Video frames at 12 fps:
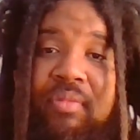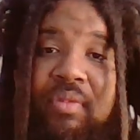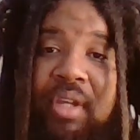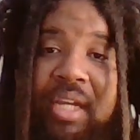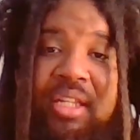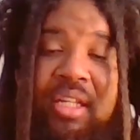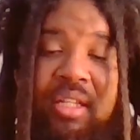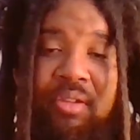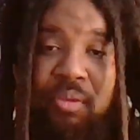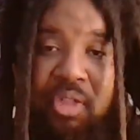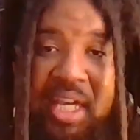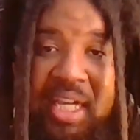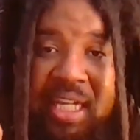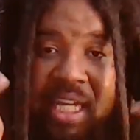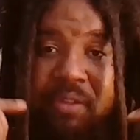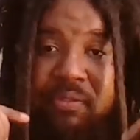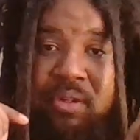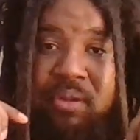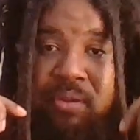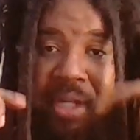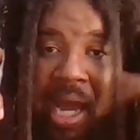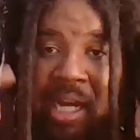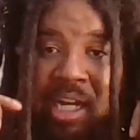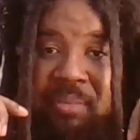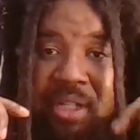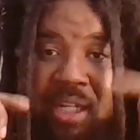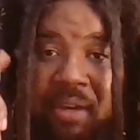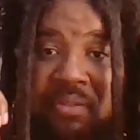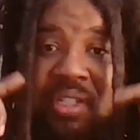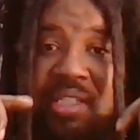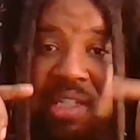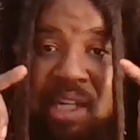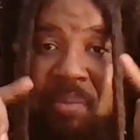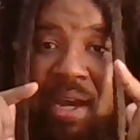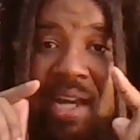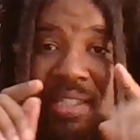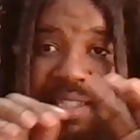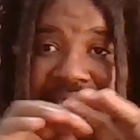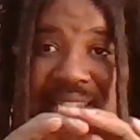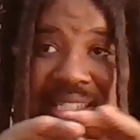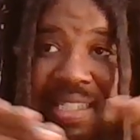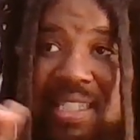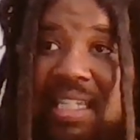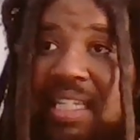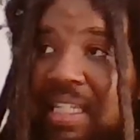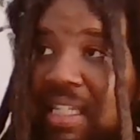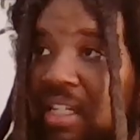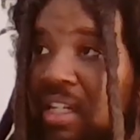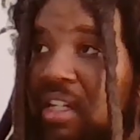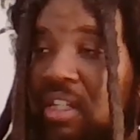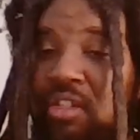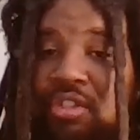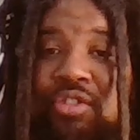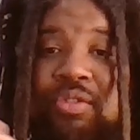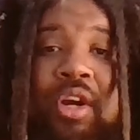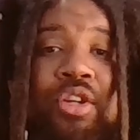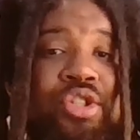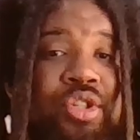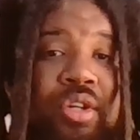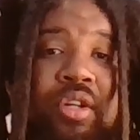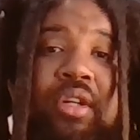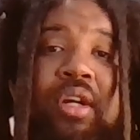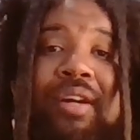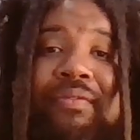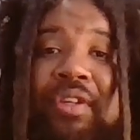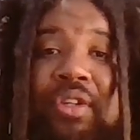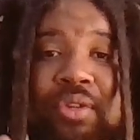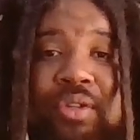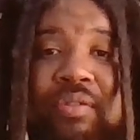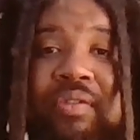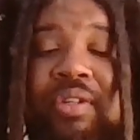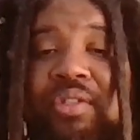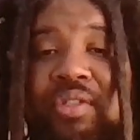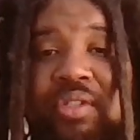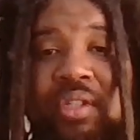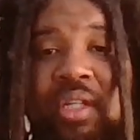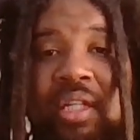Like the thinking for Yaakov gives us the capacity to see the structure of the universe.